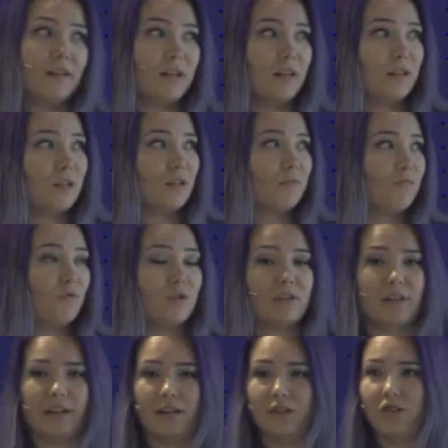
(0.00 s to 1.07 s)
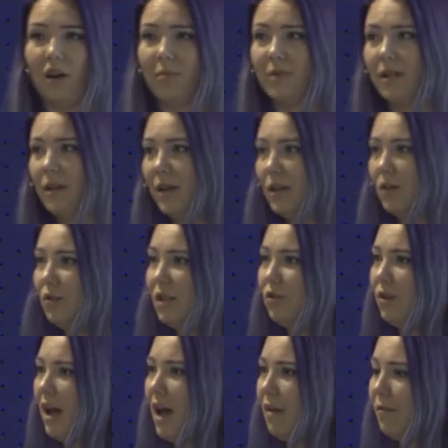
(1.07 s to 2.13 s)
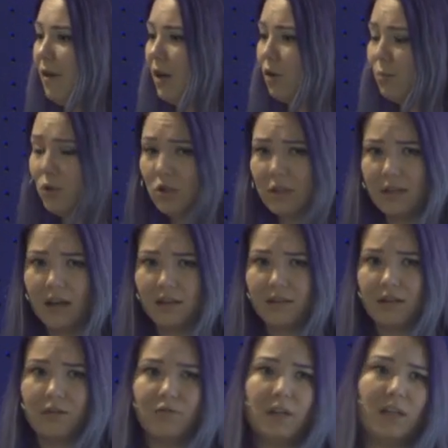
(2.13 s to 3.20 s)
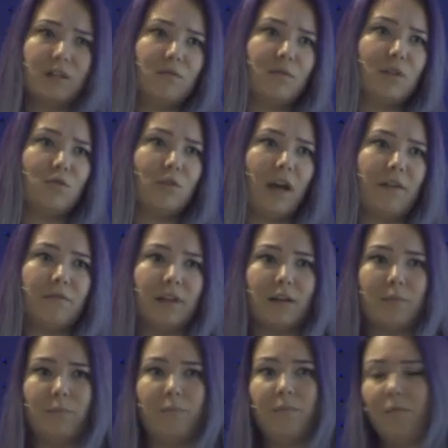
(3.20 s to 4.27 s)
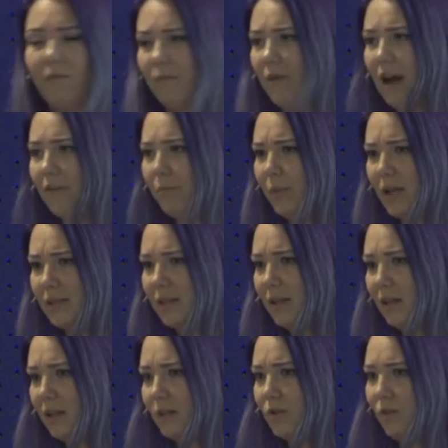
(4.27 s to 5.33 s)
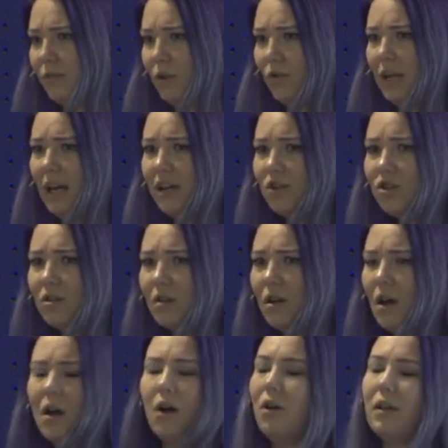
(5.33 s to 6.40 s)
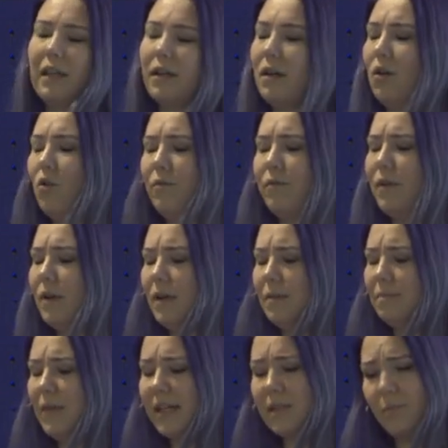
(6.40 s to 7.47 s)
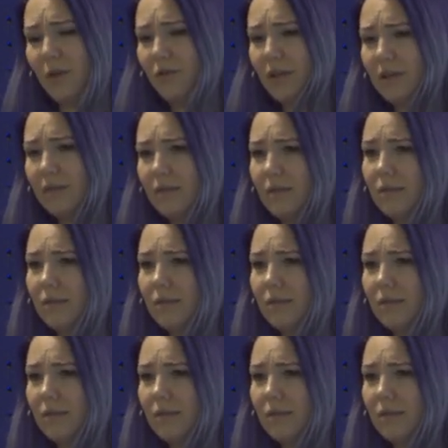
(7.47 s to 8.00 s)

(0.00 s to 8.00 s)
it was like a jobs. You need to have a computer science degree. You need to have like 5+ years of education, of experience,